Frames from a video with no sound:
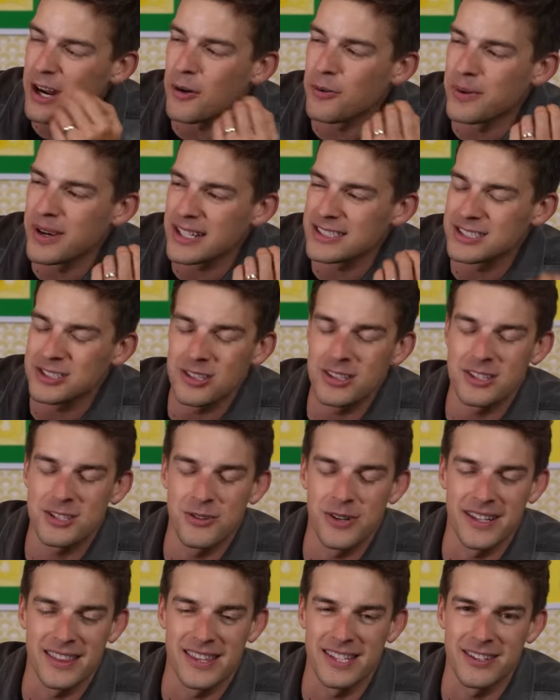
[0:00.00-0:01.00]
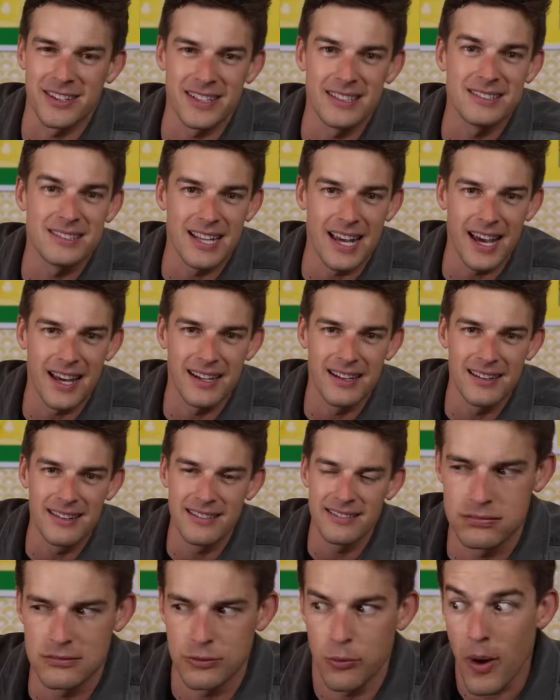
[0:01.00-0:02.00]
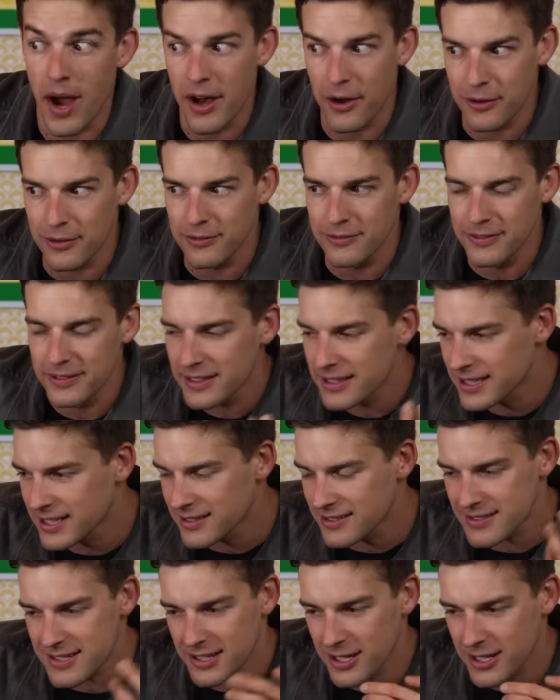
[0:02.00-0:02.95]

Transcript: know, when I started doing theories 10, 12 years